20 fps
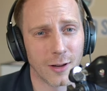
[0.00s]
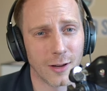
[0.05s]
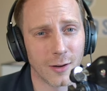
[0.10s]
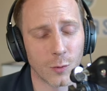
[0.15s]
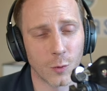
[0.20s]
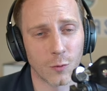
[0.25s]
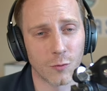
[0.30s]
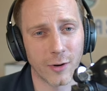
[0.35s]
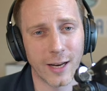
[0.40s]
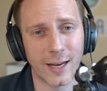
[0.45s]

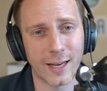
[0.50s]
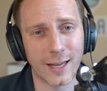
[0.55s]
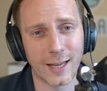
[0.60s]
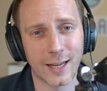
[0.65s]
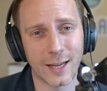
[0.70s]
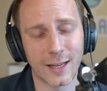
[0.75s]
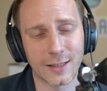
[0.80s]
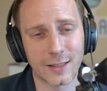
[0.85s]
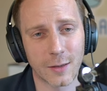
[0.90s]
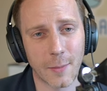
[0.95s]
well, really,
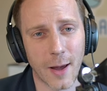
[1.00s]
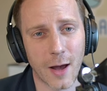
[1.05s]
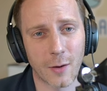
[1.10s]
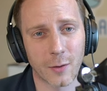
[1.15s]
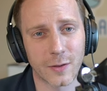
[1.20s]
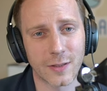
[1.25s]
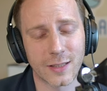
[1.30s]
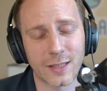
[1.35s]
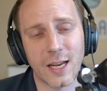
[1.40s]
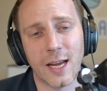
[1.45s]
it's about
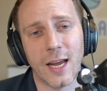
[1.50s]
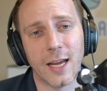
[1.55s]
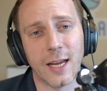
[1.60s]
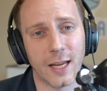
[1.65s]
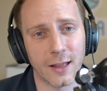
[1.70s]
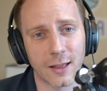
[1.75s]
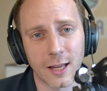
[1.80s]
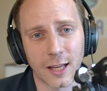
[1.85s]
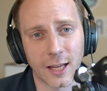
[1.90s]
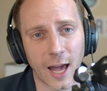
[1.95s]
staying
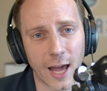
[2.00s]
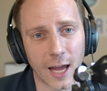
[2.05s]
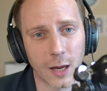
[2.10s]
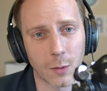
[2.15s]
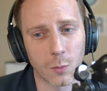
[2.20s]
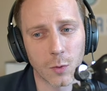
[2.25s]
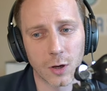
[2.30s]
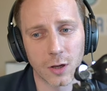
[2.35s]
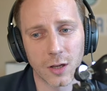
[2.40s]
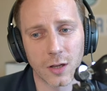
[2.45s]
in the
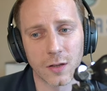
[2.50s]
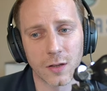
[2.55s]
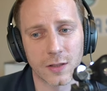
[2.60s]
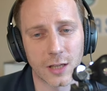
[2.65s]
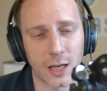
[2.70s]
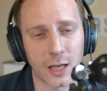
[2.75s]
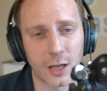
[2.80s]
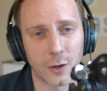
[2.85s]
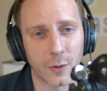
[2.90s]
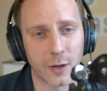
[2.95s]
game and
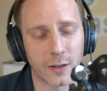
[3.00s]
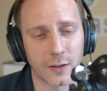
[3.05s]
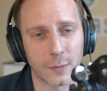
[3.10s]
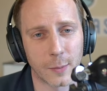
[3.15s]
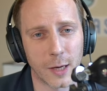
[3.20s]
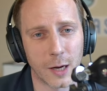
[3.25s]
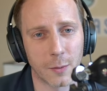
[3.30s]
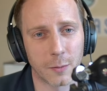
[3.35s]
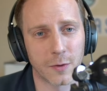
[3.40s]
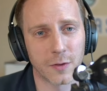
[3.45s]
continuing to
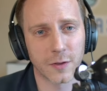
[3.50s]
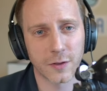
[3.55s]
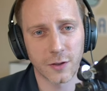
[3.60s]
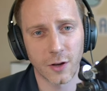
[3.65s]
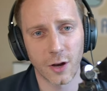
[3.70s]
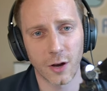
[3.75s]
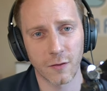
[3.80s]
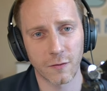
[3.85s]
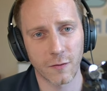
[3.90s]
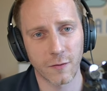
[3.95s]
be able to
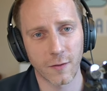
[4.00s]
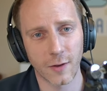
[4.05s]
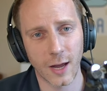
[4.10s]
serve